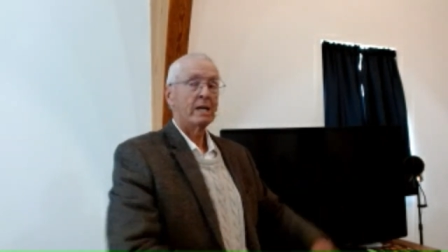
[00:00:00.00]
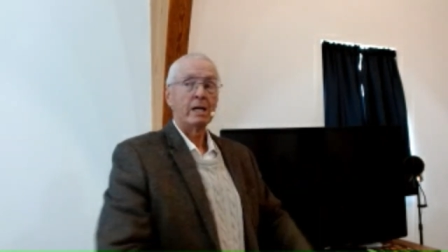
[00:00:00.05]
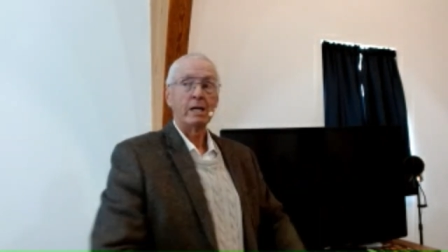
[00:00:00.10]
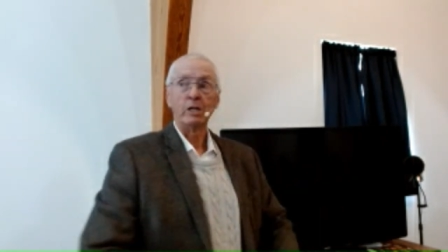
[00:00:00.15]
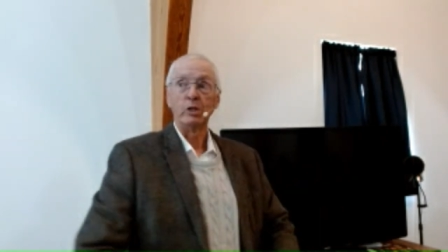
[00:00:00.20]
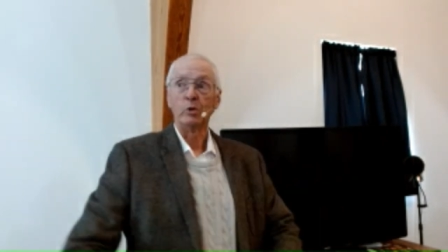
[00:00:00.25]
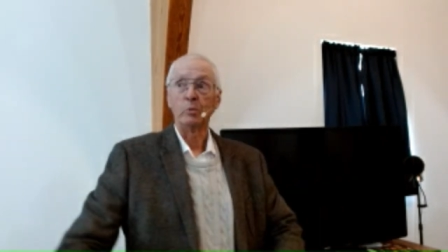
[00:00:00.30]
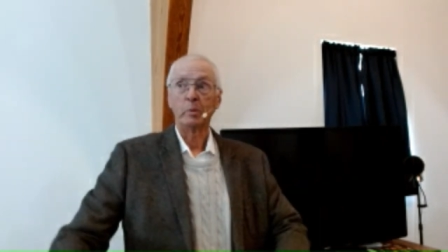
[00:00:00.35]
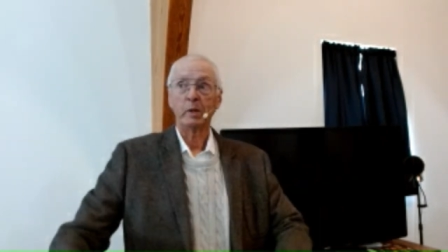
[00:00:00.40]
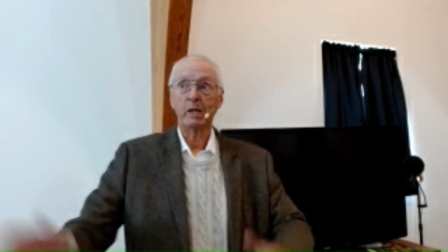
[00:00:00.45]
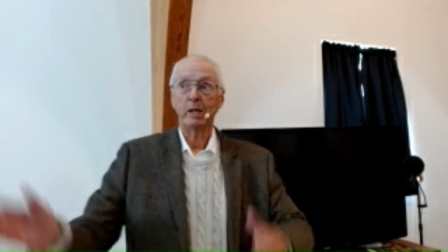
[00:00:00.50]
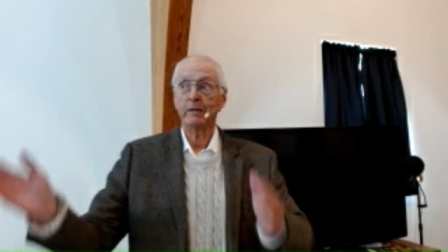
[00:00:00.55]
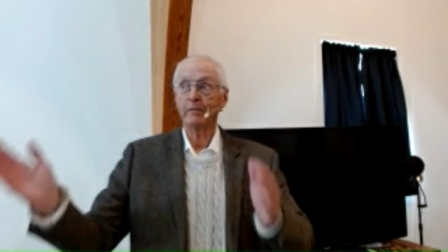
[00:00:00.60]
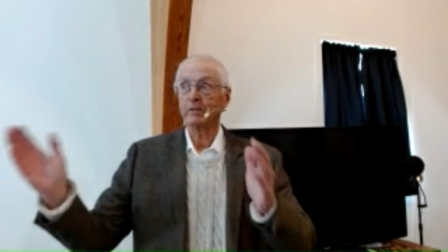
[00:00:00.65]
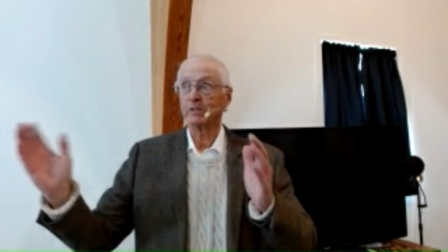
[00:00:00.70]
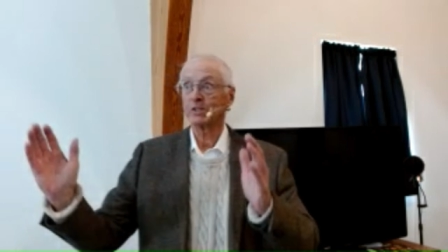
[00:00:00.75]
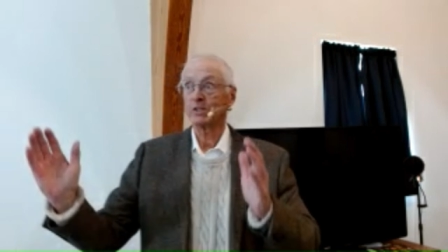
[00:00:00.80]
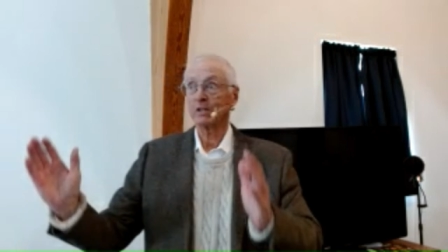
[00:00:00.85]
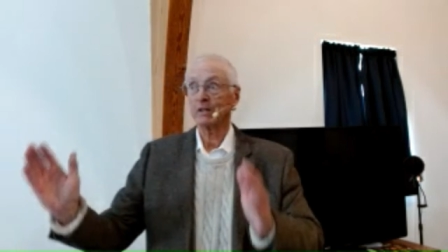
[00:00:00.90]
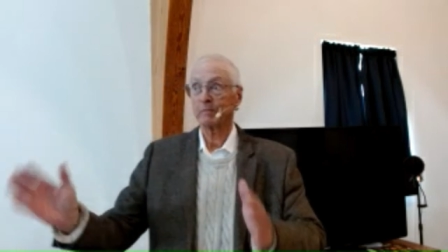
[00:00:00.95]
You behave
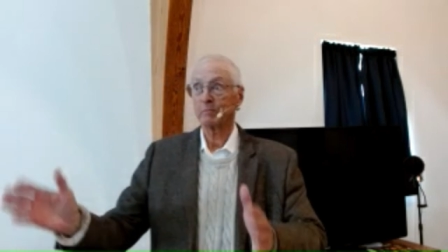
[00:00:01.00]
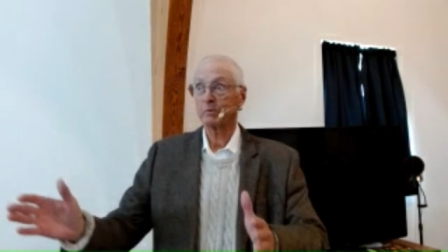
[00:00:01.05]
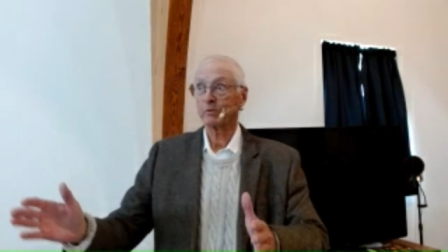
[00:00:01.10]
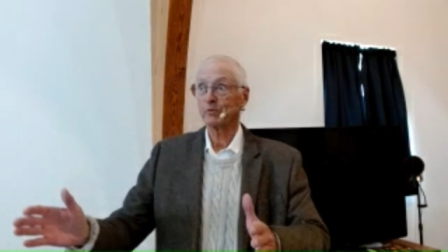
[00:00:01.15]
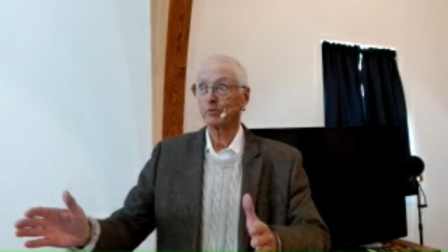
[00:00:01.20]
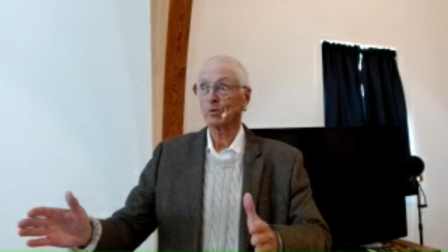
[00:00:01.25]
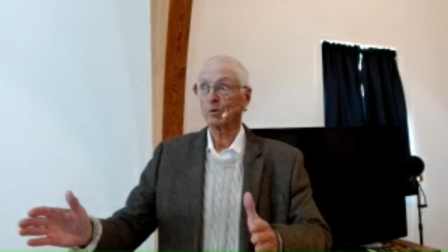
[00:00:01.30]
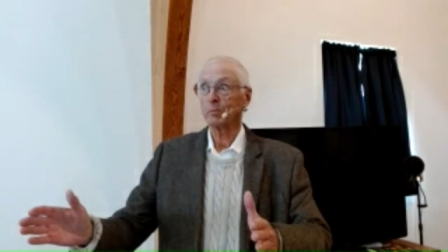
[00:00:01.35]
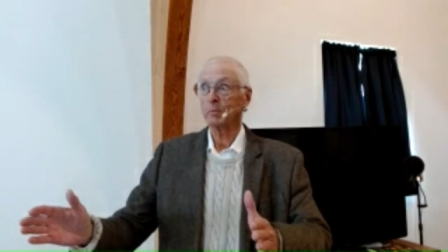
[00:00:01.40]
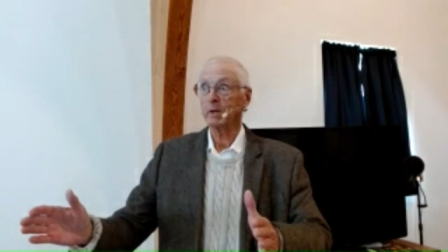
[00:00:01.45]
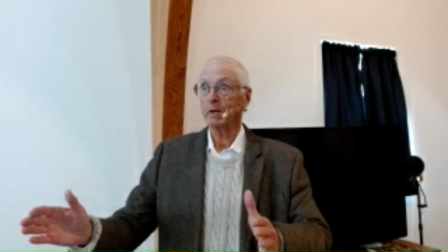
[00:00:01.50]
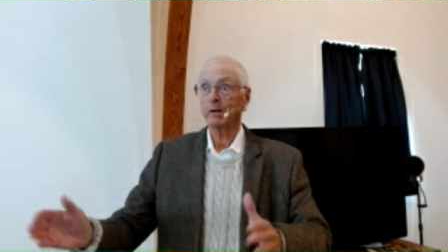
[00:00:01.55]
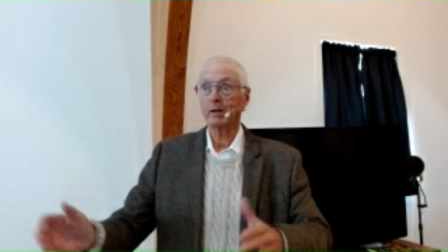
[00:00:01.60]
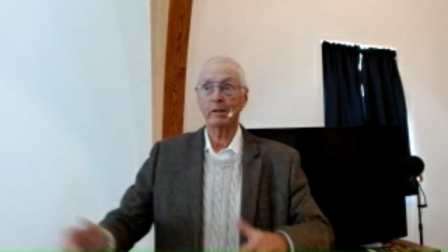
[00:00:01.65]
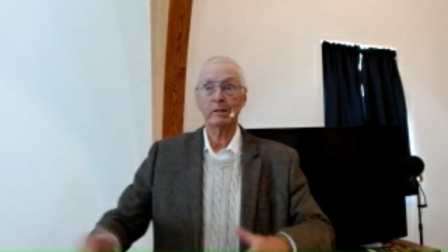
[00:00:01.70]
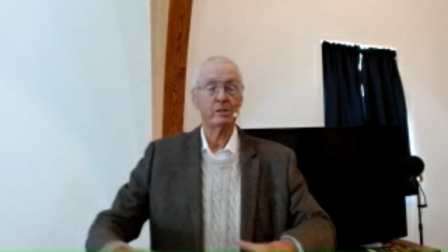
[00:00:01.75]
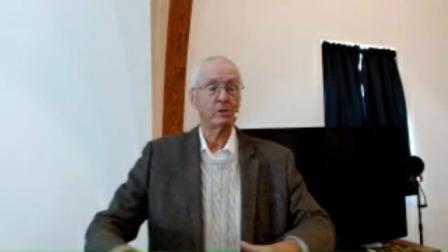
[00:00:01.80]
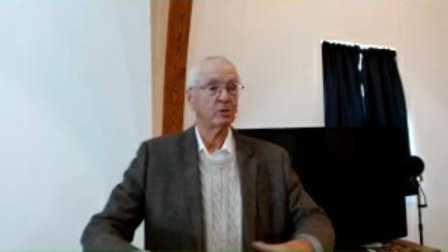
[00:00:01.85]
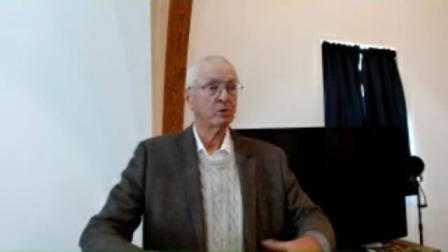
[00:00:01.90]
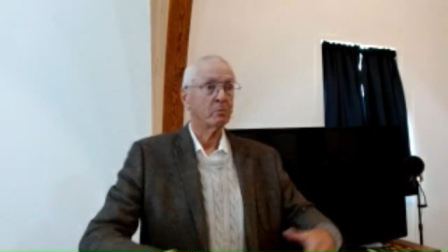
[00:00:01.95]
yourself before
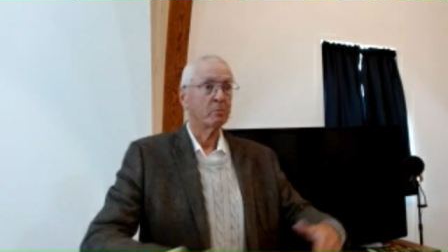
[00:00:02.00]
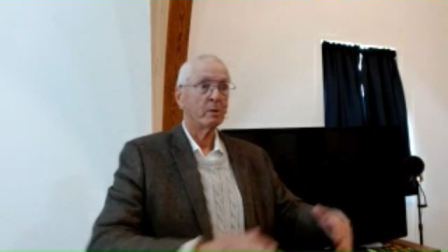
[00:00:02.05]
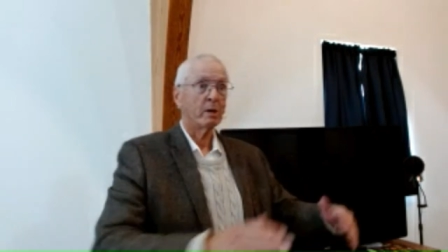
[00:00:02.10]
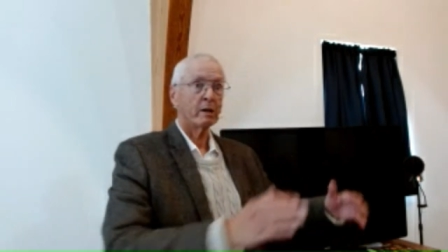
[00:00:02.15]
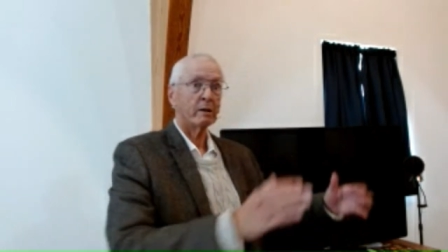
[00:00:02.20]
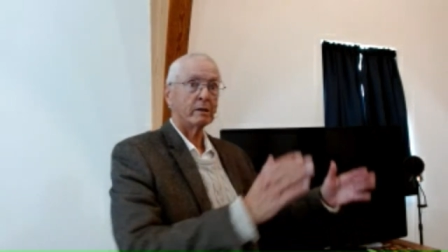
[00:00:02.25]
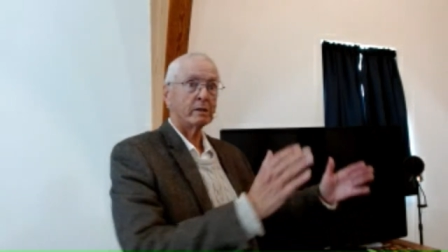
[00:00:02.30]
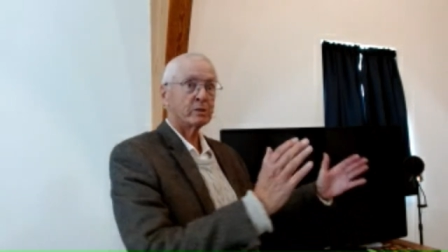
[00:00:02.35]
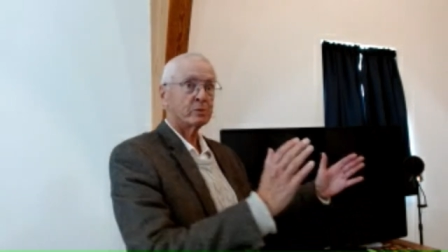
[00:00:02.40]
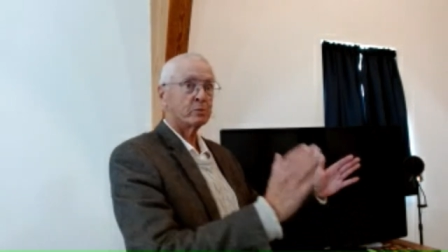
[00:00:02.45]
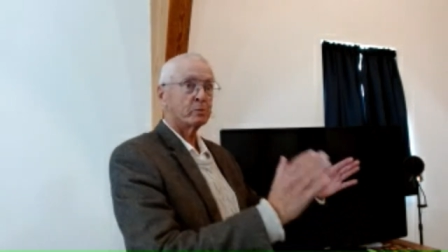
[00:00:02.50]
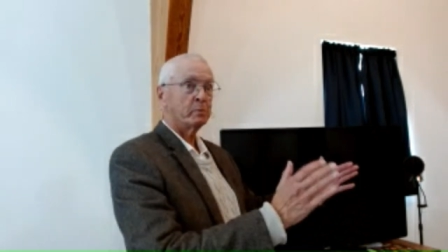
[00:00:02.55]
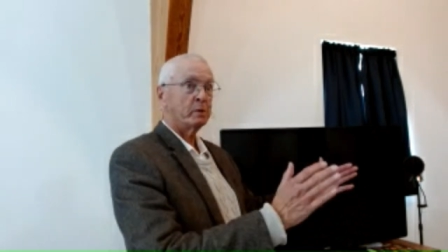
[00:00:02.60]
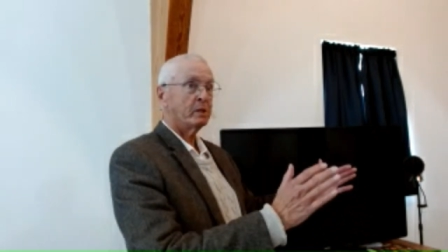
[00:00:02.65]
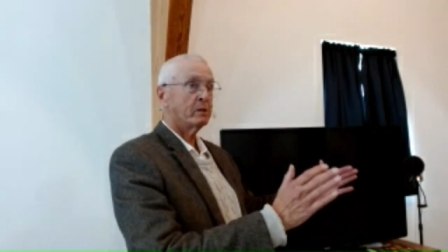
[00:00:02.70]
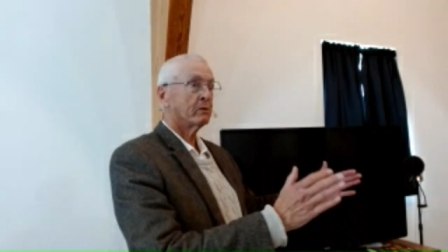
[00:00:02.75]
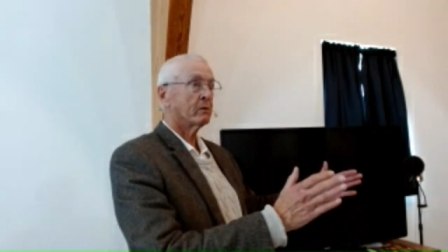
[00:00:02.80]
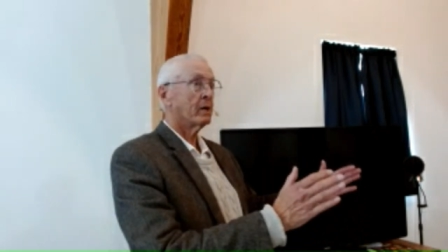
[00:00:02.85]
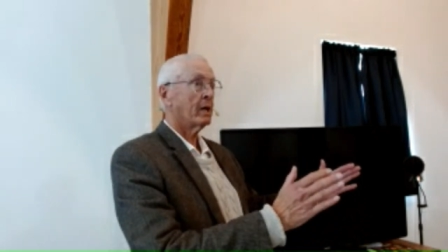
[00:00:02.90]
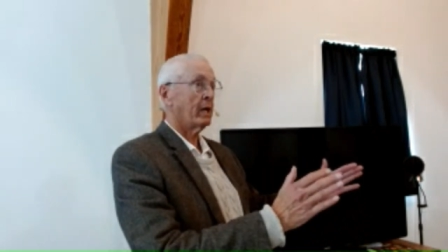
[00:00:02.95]
marriage, your marriage will be
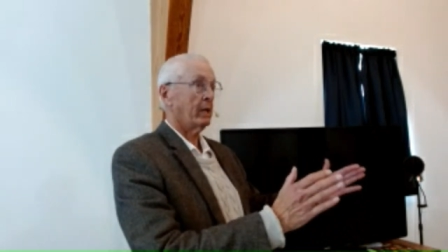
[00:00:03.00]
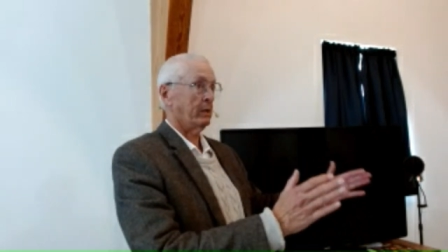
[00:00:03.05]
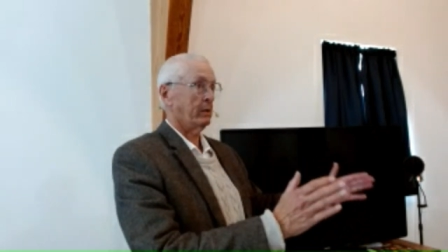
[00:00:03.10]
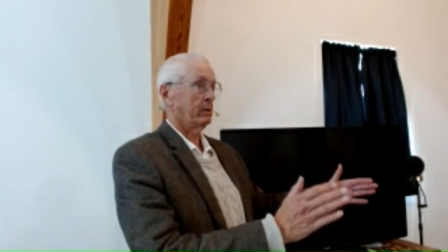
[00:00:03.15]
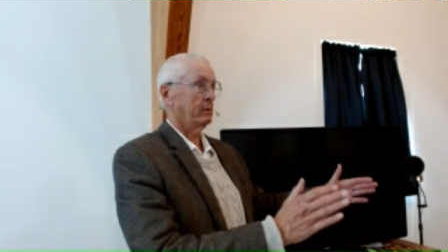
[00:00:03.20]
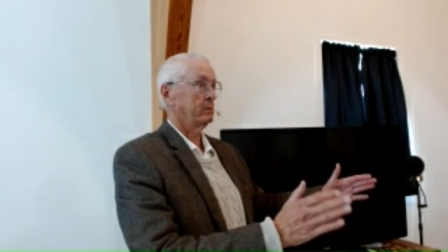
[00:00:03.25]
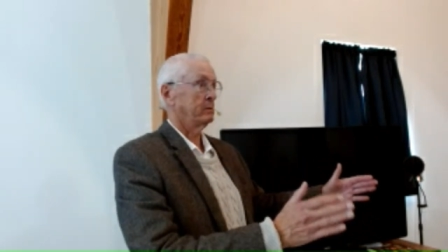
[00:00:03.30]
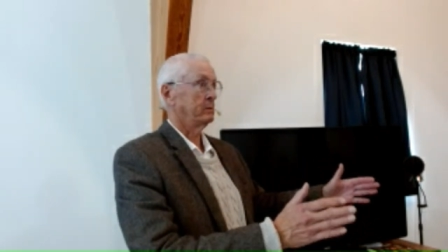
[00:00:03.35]
great.